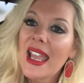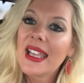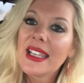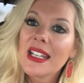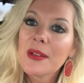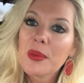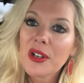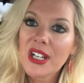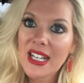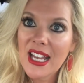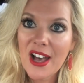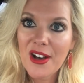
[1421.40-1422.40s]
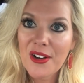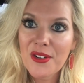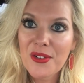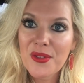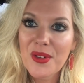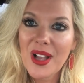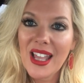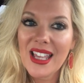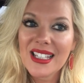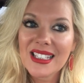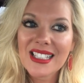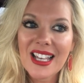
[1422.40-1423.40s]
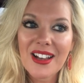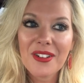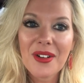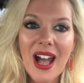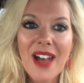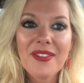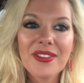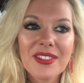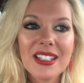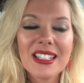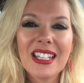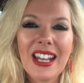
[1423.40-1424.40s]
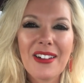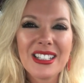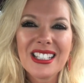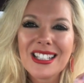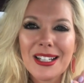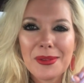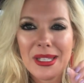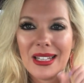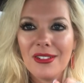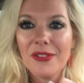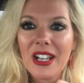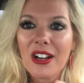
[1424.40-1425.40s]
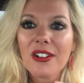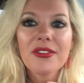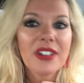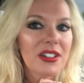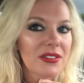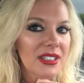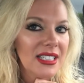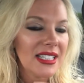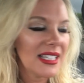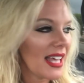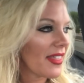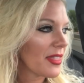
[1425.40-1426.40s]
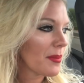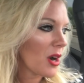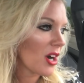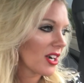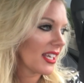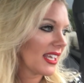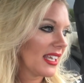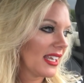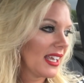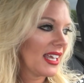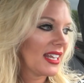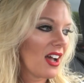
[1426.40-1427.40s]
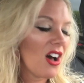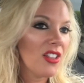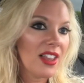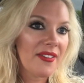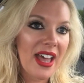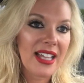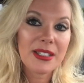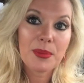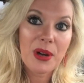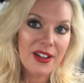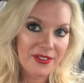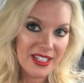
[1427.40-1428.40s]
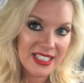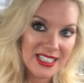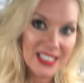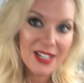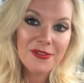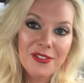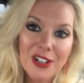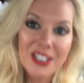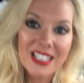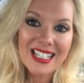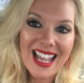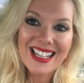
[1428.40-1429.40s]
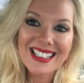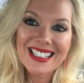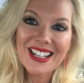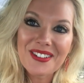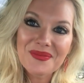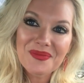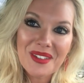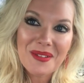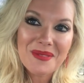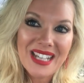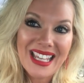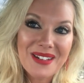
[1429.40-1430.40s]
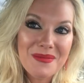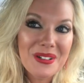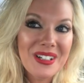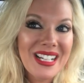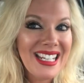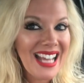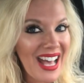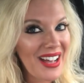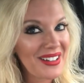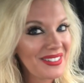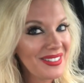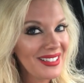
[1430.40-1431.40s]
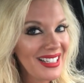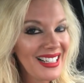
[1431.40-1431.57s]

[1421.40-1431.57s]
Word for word: and get a burrito. So I've, you know, it's just going to be little finger foods at the party, and all I've had is breakfast so far today. So I'm going to get a burrito